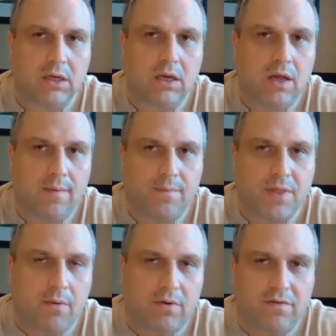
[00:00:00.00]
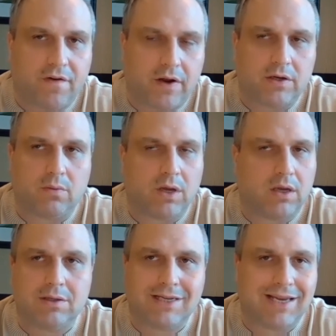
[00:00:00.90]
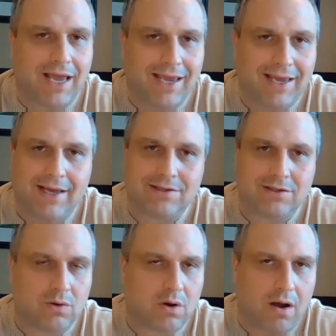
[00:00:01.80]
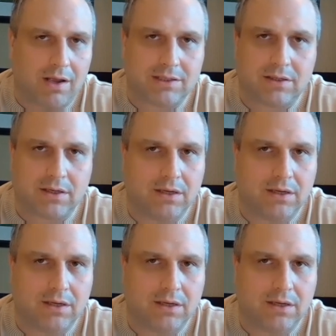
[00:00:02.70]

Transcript: That would fund your week. Today, it's too costly.